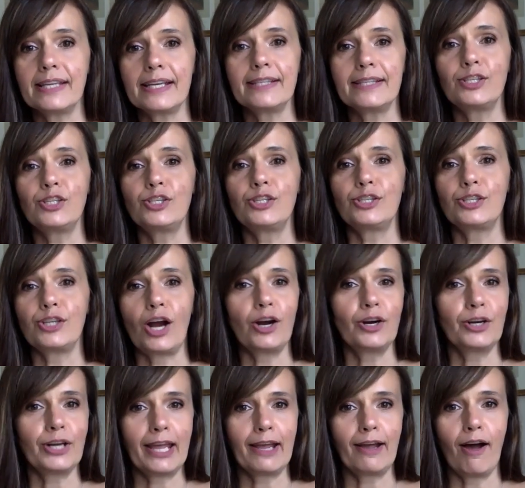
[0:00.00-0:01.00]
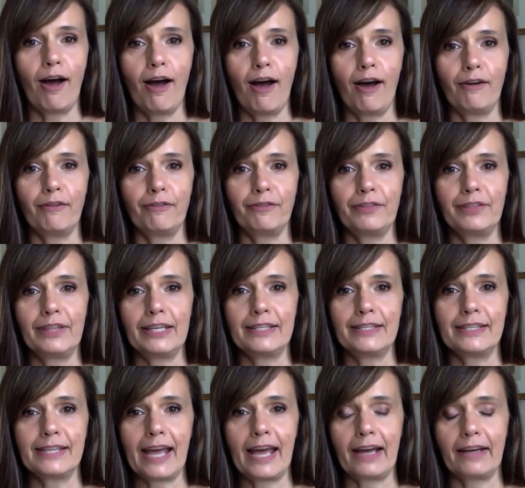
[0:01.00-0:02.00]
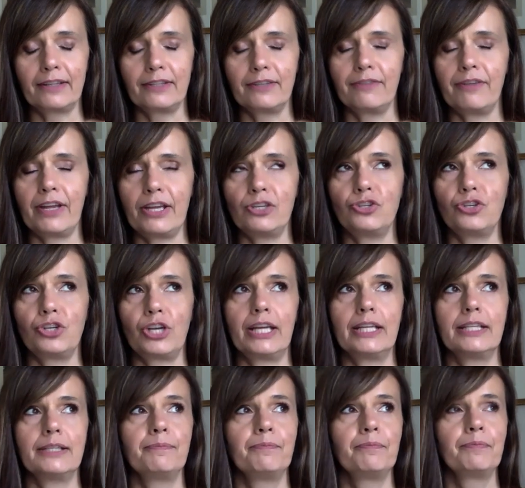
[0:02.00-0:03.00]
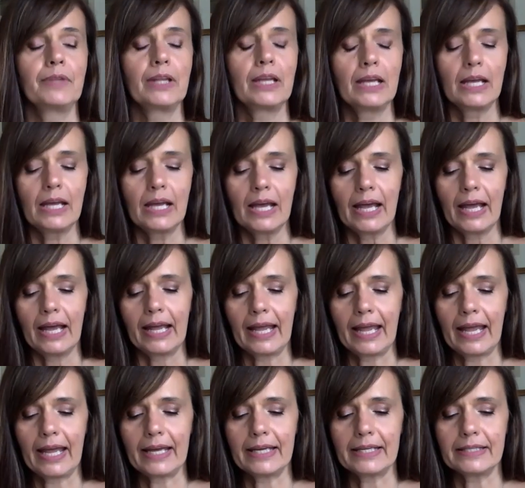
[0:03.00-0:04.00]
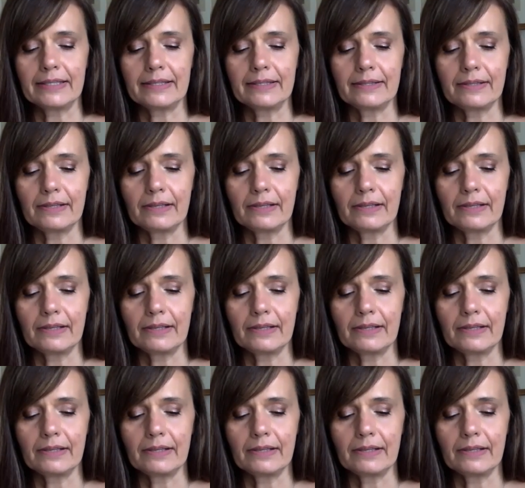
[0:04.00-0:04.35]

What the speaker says: It's starting off this activation, and